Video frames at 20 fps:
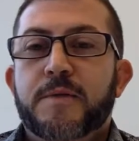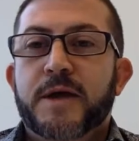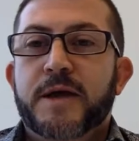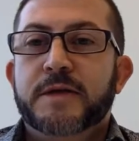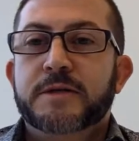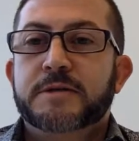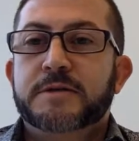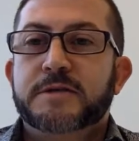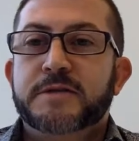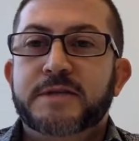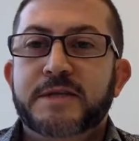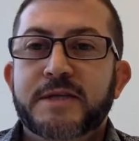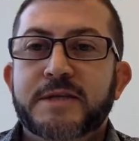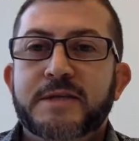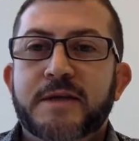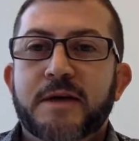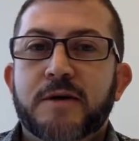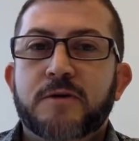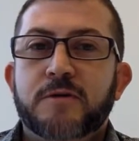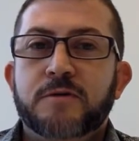It's
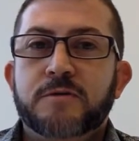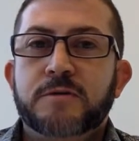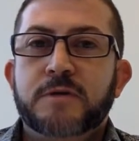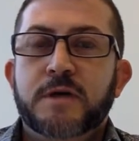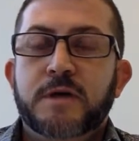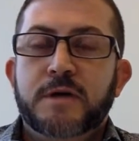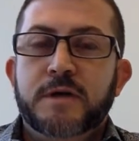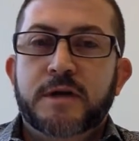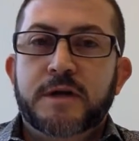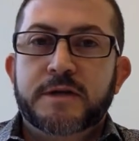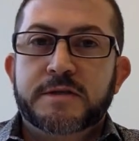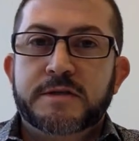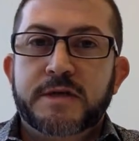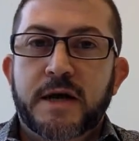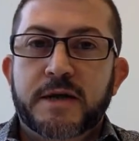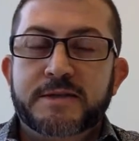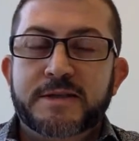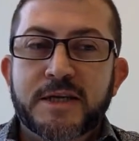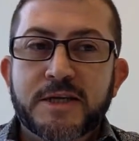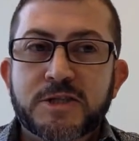detailed, it's
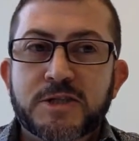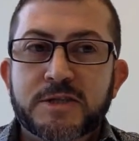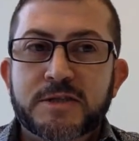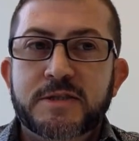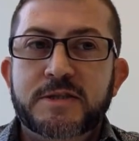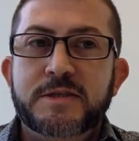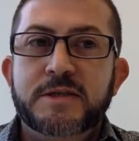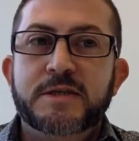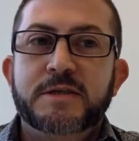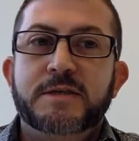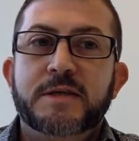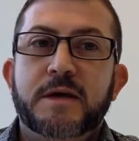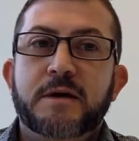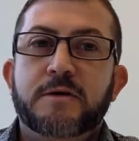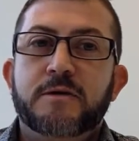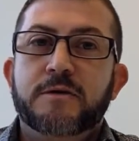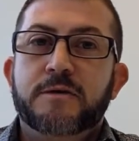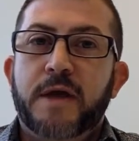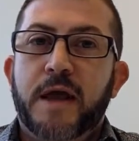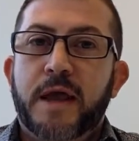attention to
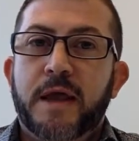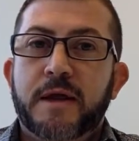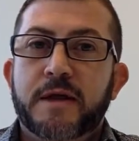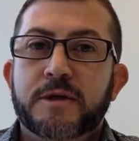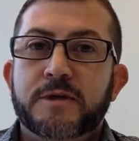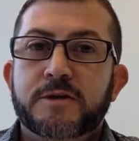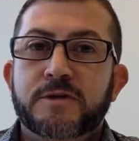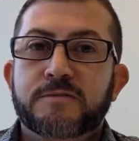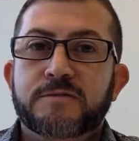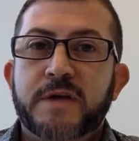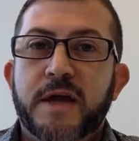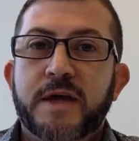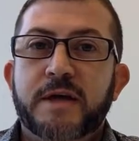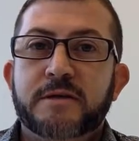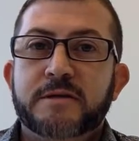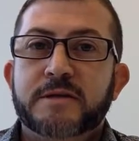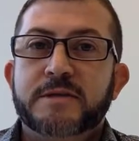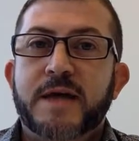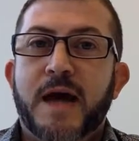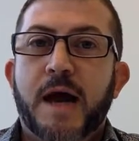detail, and you've
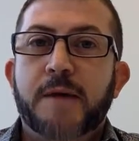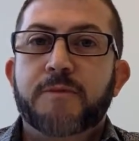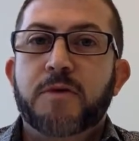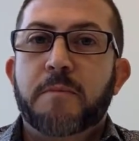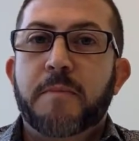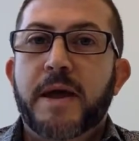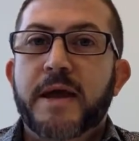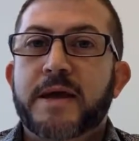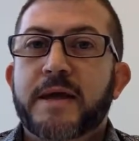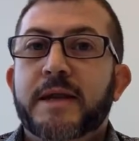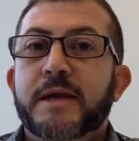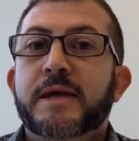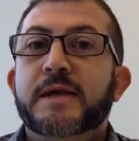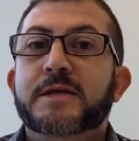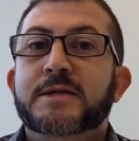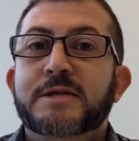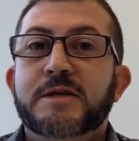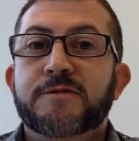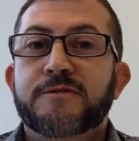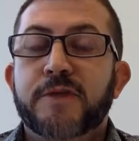taken the time to make it
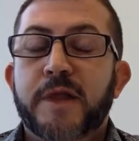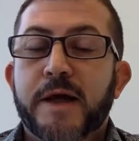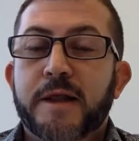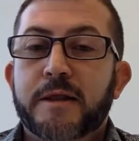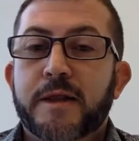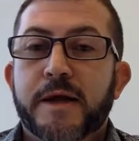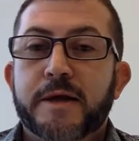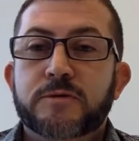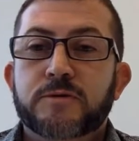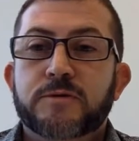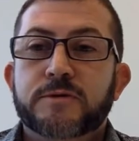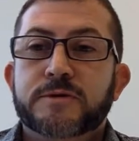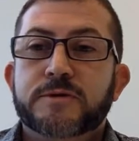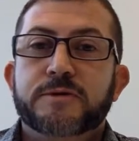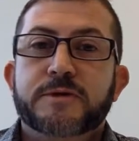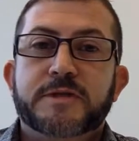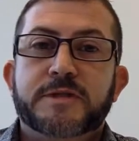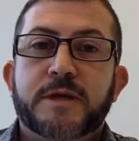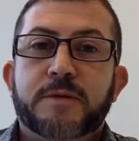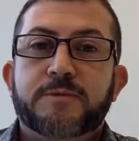easy for that landlord to
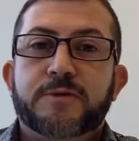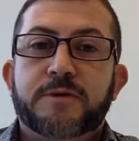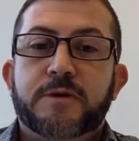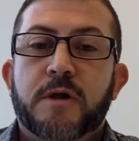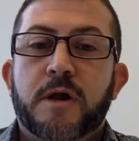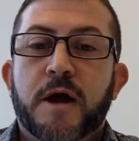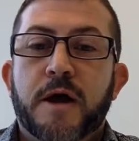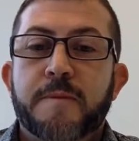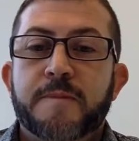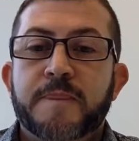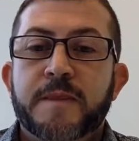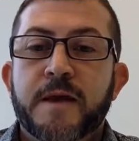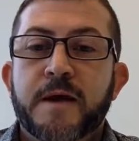accept your client.